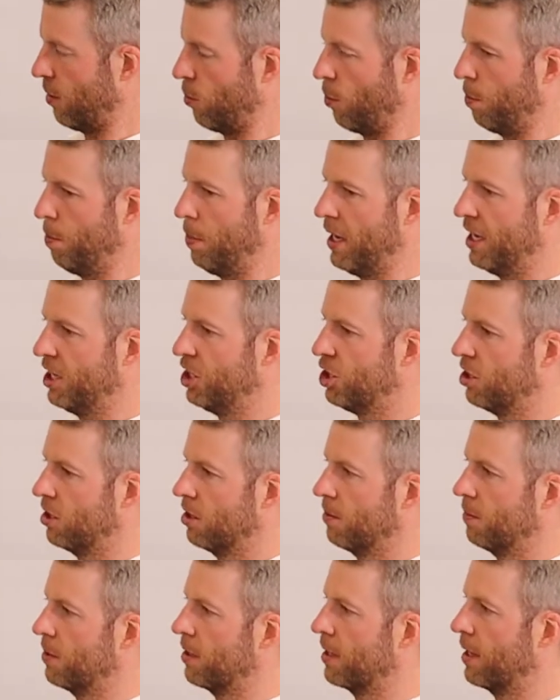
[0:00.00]
We're pinching
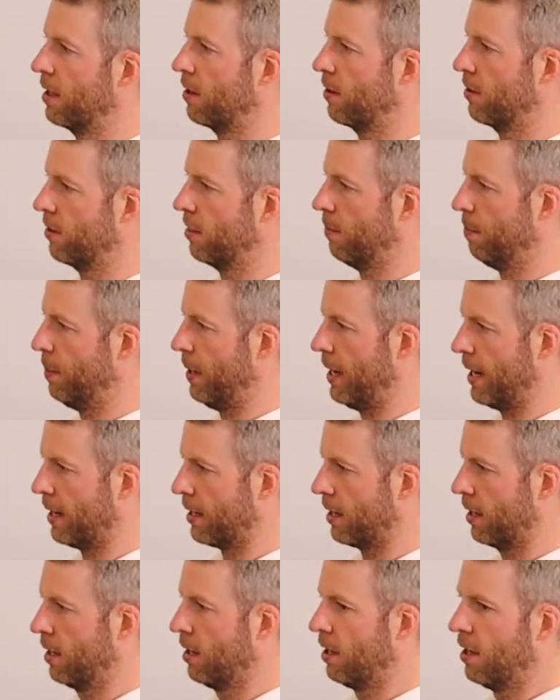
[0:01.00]
them together at the
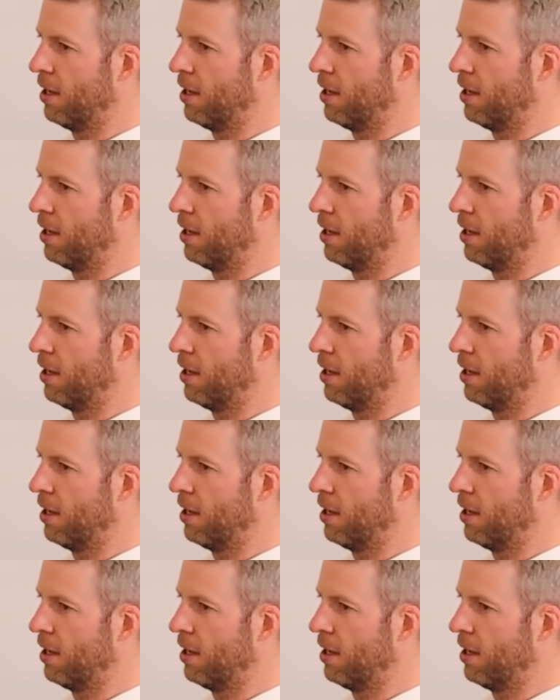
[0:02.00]
back.